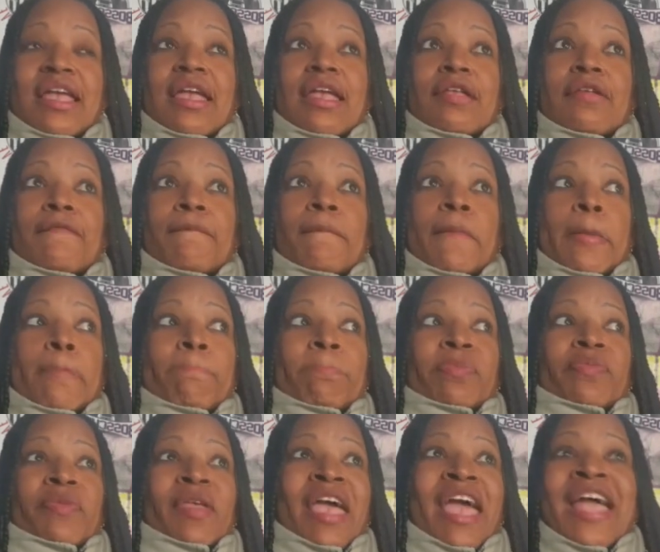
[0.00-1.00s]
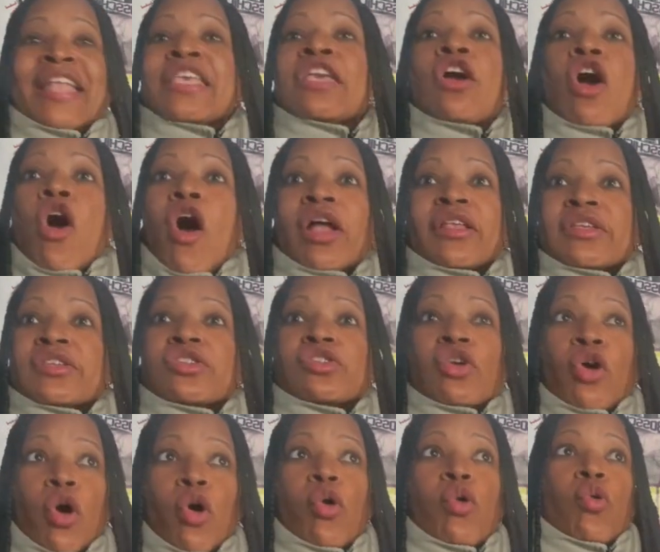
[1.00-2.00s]
and any artist's
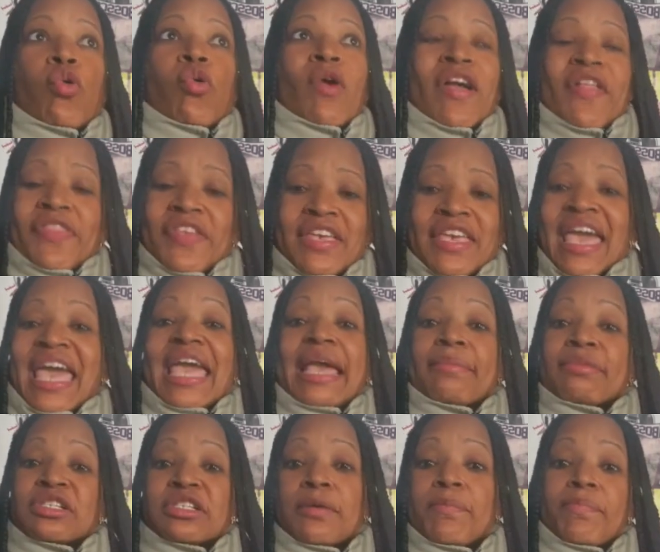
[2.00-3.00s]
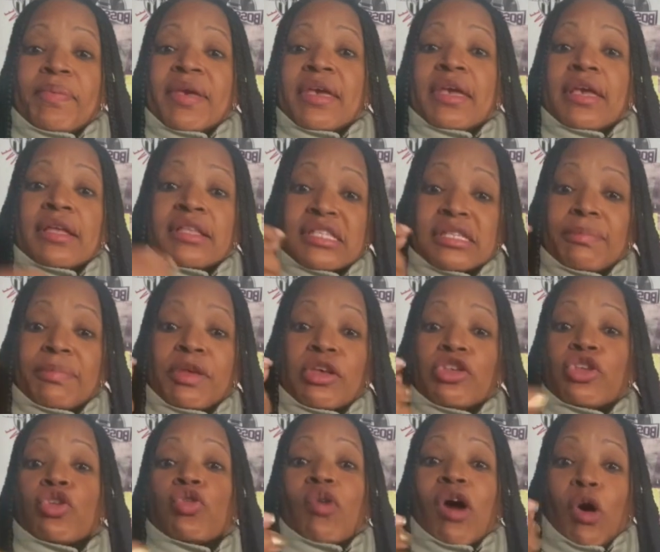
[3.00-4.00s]
goal in the game should be to be
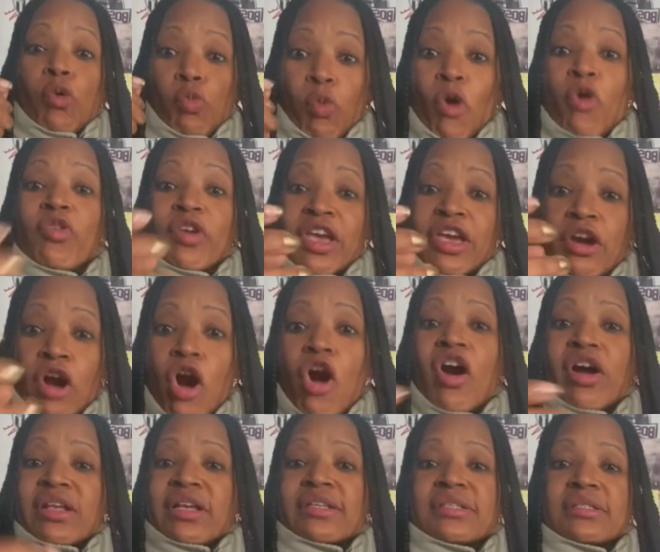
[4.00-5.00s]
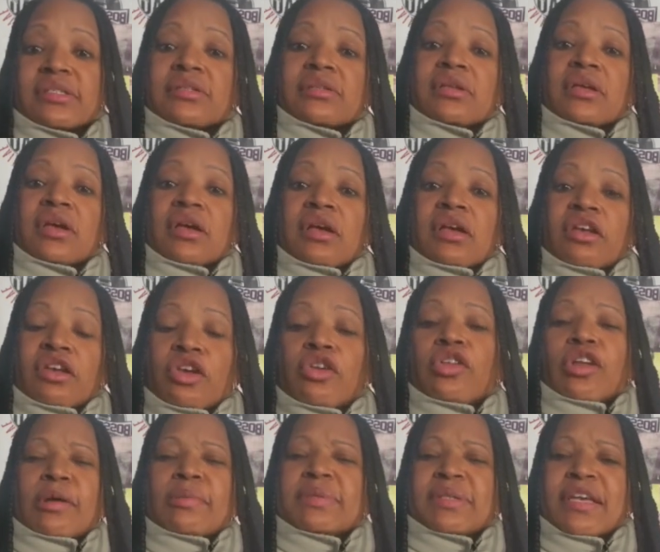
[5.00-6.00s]
you, a working artist.
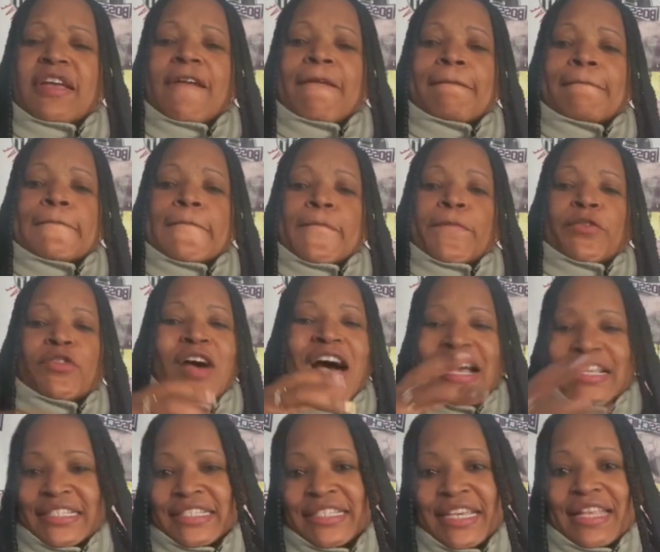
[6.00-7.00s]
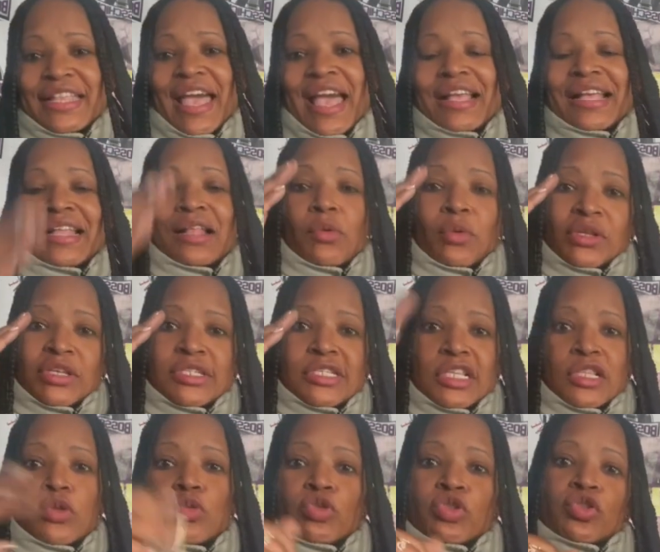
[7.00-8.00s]
You know what I'm saying? So I see that, and I want to
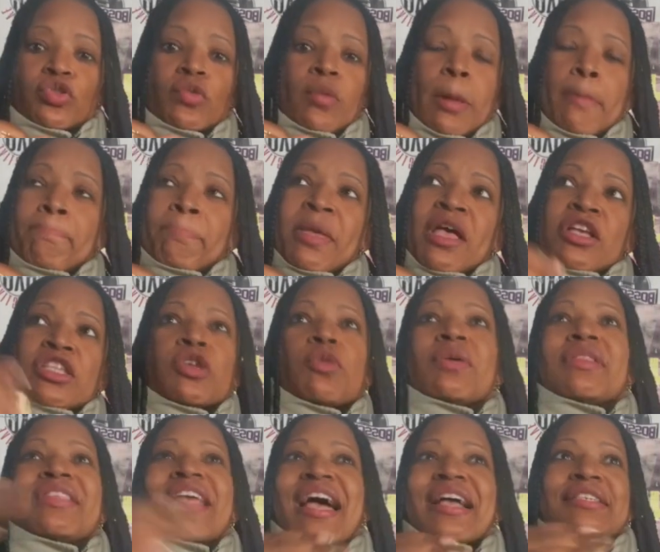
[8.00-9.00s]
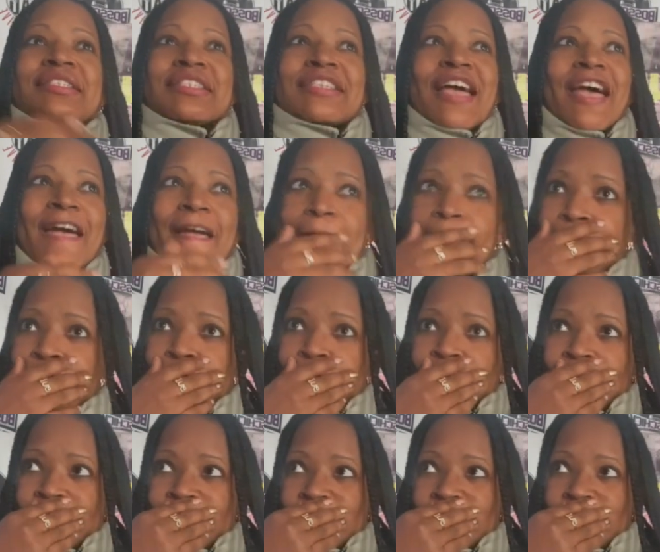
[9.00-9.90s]
salute you. So with that said,